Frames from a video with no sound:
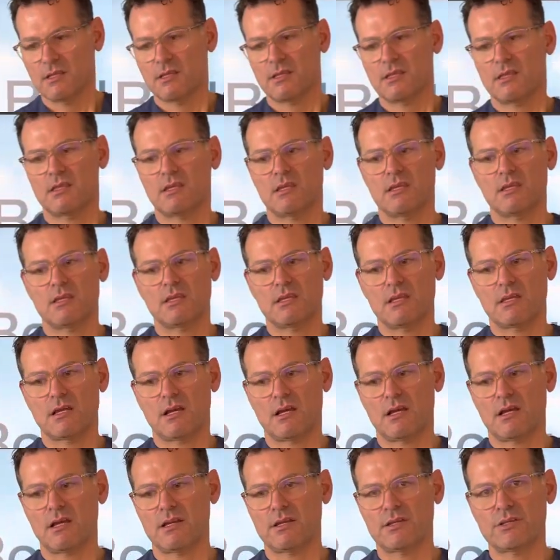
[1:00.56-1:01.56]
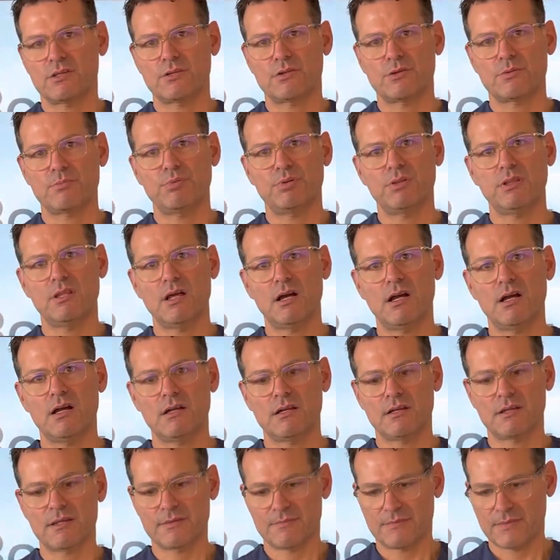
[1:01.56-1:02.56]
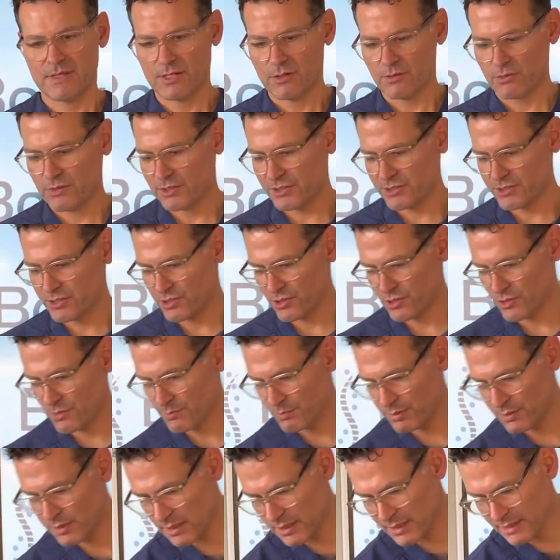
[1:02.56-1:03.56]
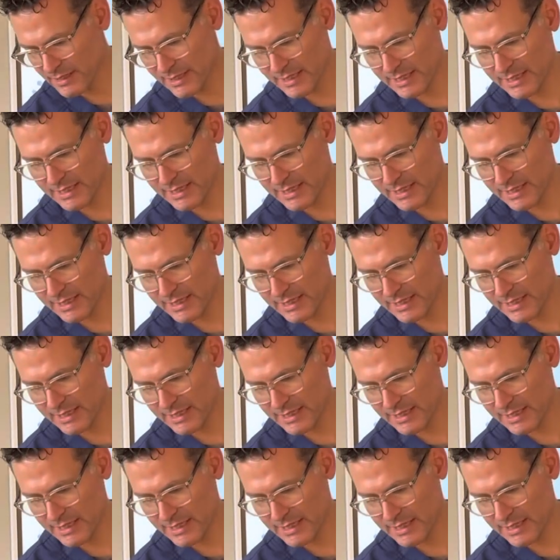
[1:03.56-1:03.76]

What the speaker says: the your plug in order to plug